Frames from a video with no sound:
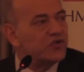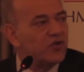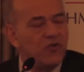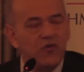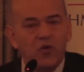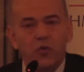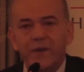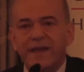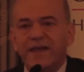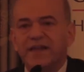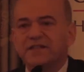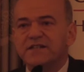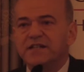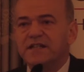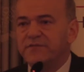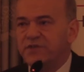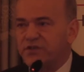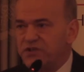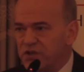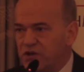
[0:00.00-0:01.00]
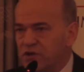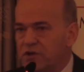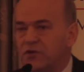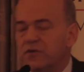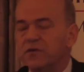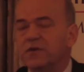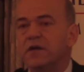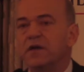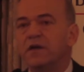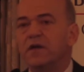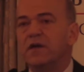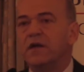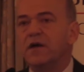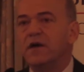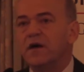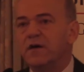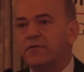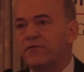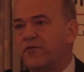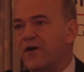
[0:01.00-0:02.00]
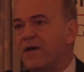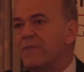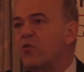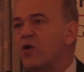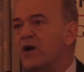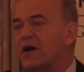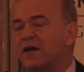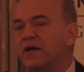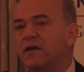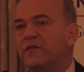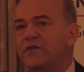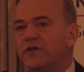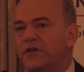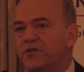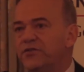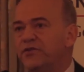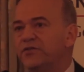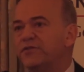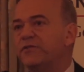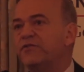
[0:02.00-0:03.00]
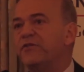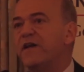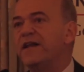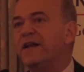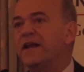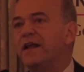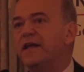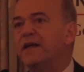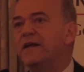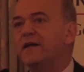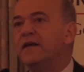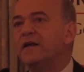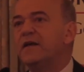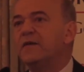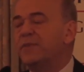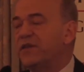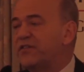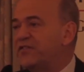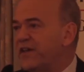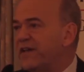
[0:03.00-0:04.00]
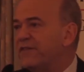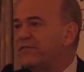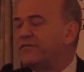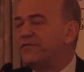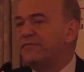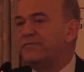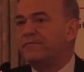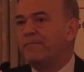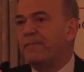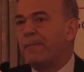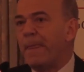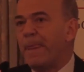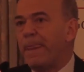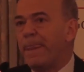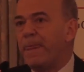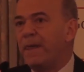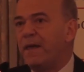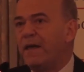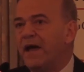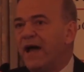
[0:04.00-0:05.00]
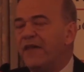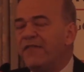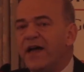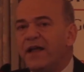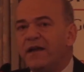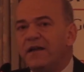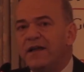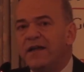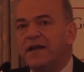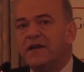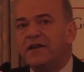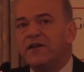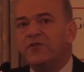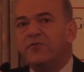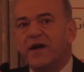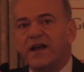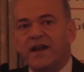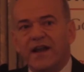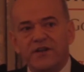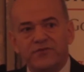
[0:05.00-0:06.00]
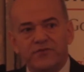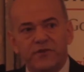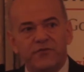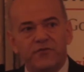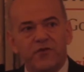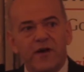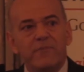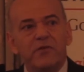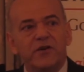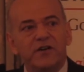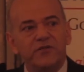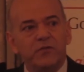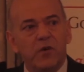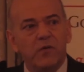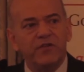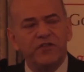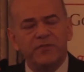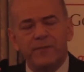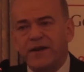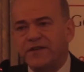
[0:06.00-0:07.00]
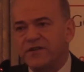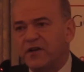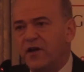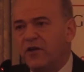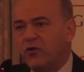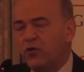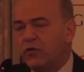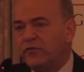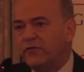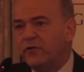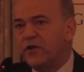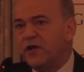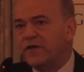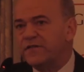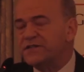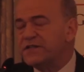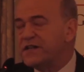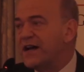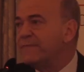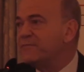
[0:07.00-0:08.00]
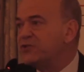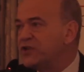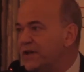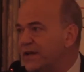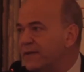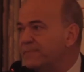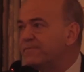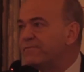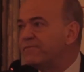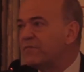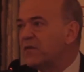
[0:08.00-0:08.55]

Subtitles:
sure that we can deliver to you a framework that is user-friendly but safe. And that legal and regulatory framework is what we spent an awful lot of time doing.